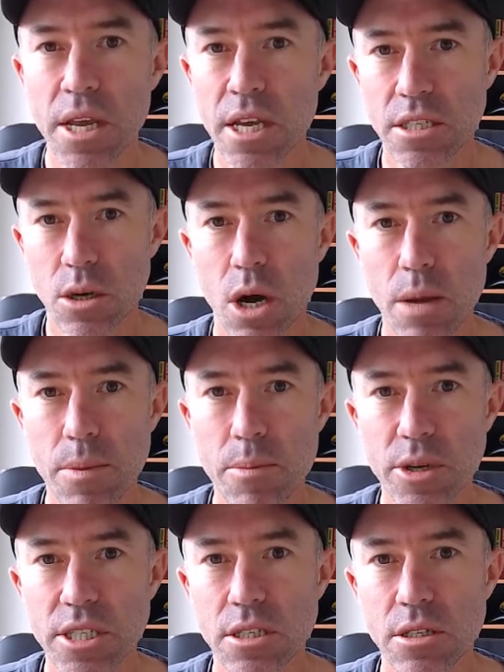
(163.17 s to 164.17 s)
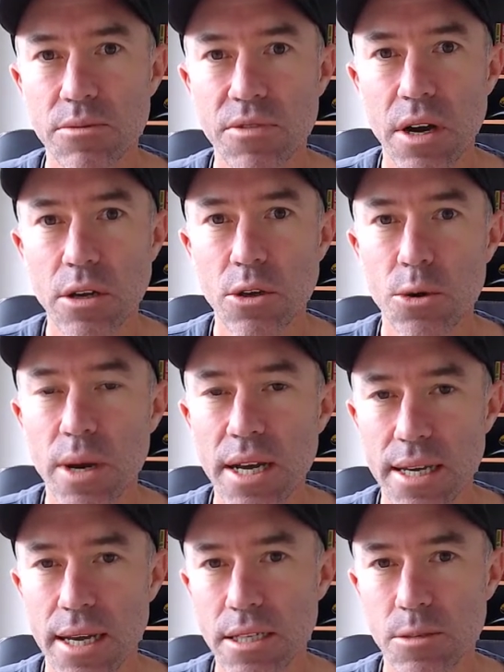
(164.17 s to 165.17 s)
So I hope that brings you some value,
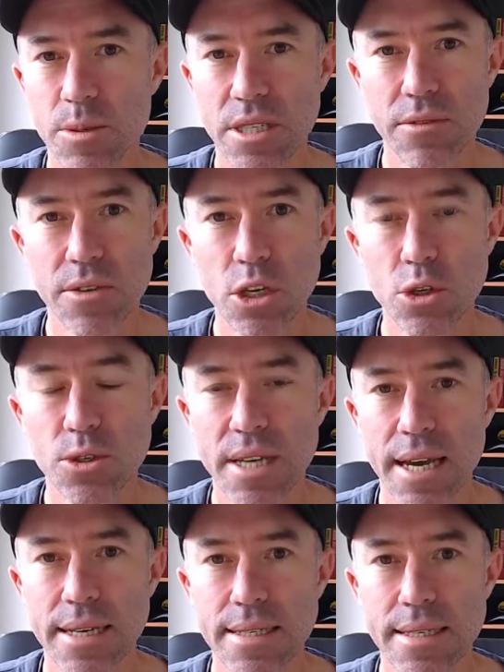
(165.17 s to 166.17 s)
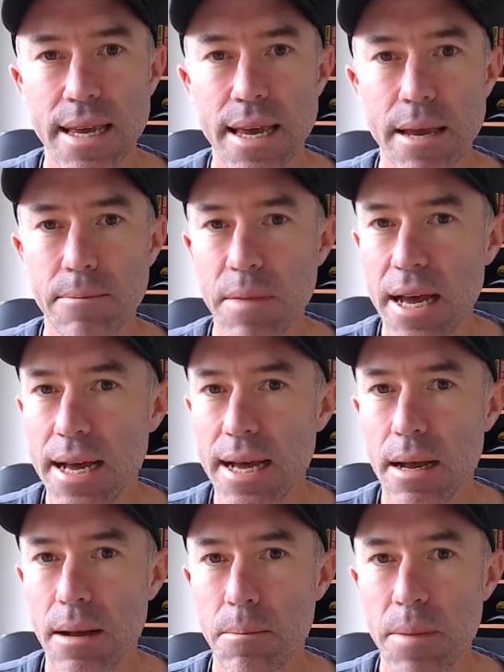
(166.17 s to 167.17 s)
a specific use case there,
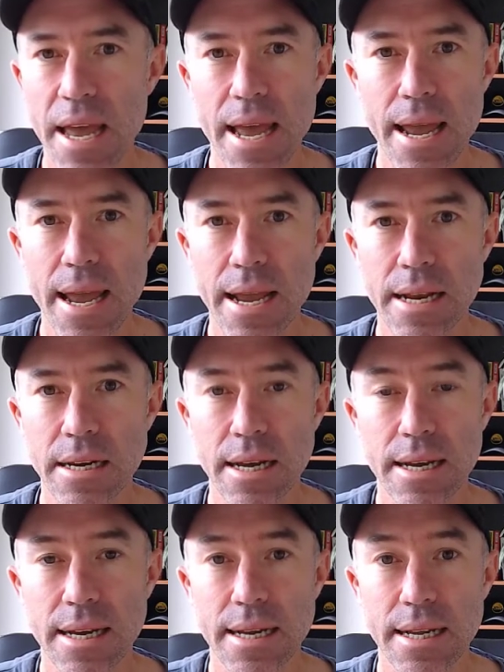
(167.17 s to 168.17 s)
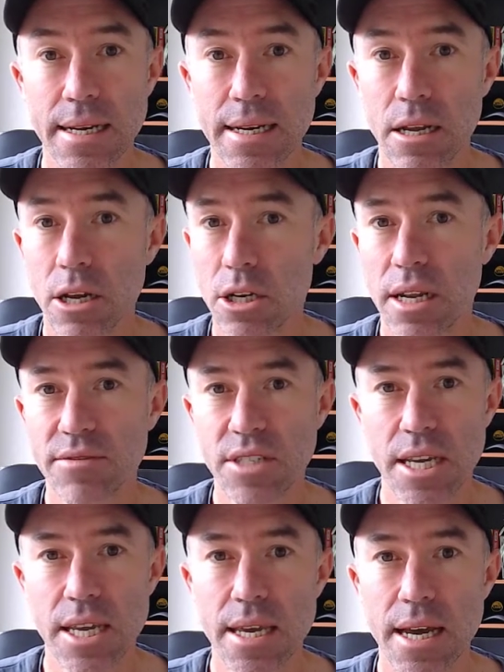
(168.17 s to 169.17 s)
and I'd love
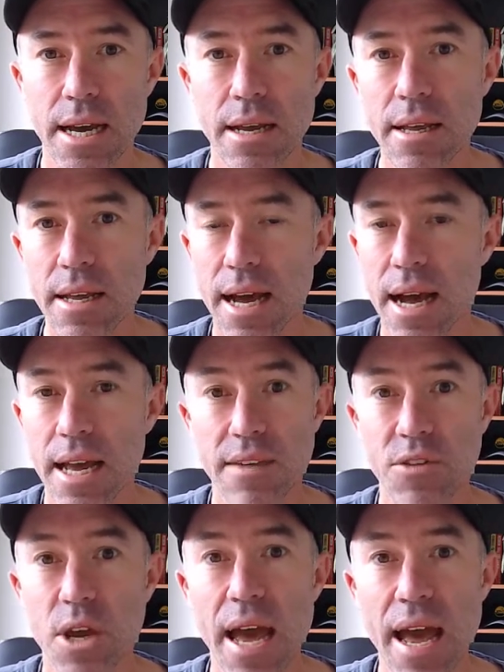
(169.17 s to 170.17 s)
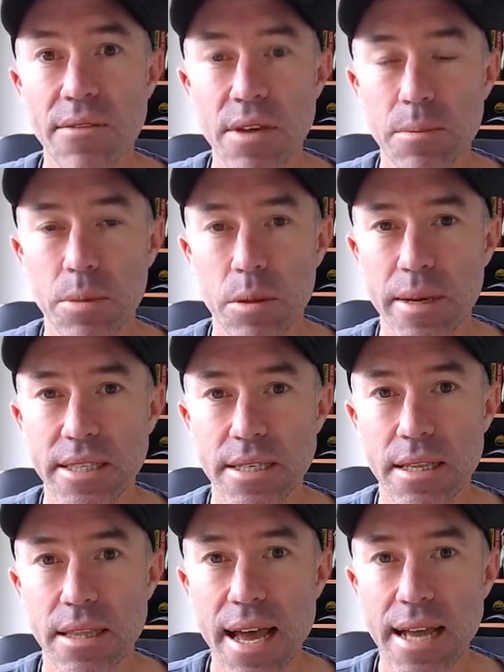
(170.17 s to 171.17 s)
to hear if you have
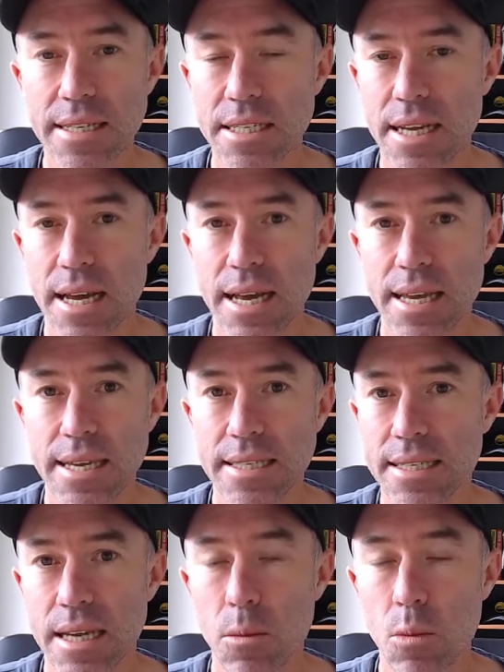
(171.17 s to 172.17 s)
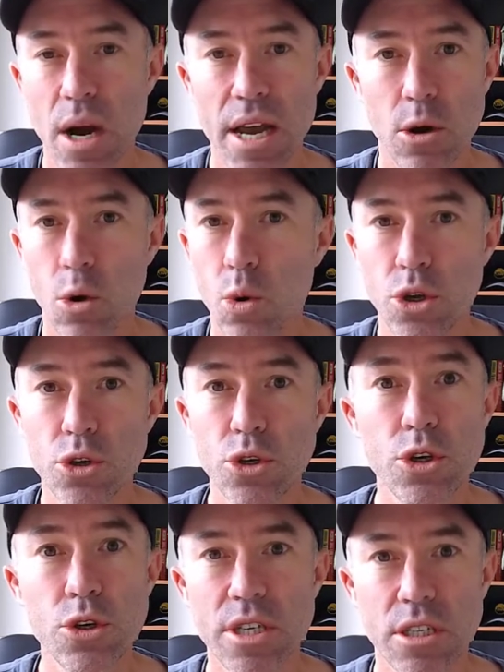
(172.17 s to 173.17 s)
implemented that in some way, or you're
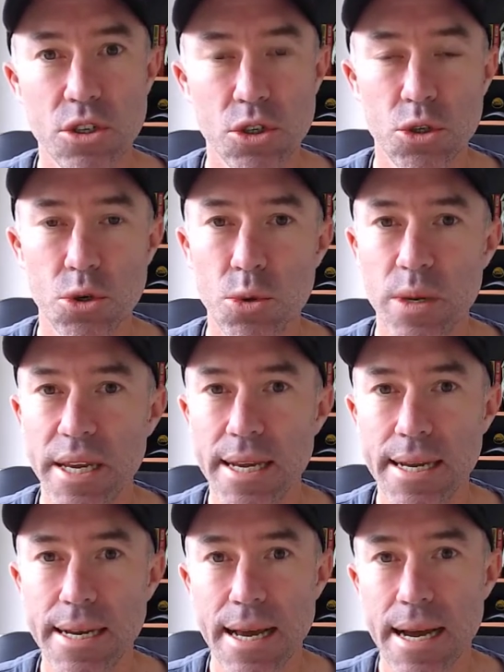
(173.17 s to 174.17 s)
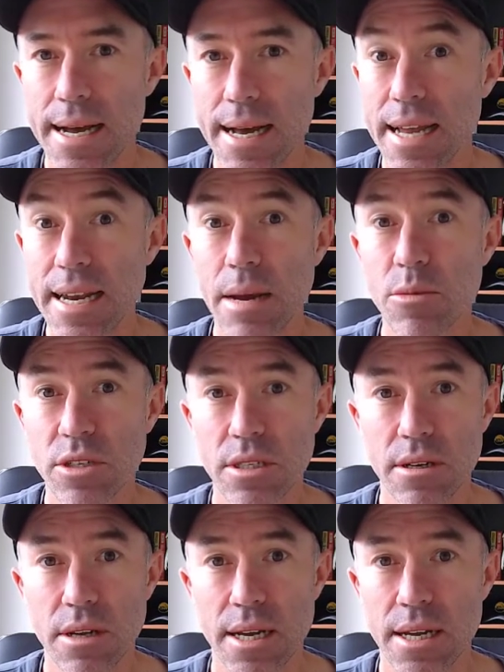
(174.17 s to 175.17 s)
using To Do in a number
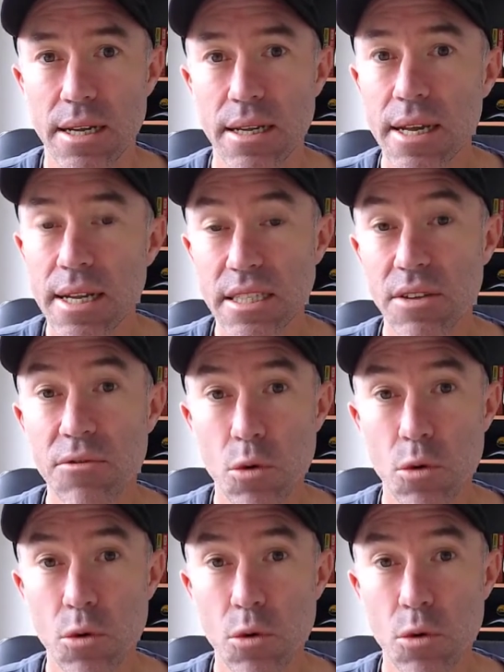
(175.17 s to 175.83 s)
of different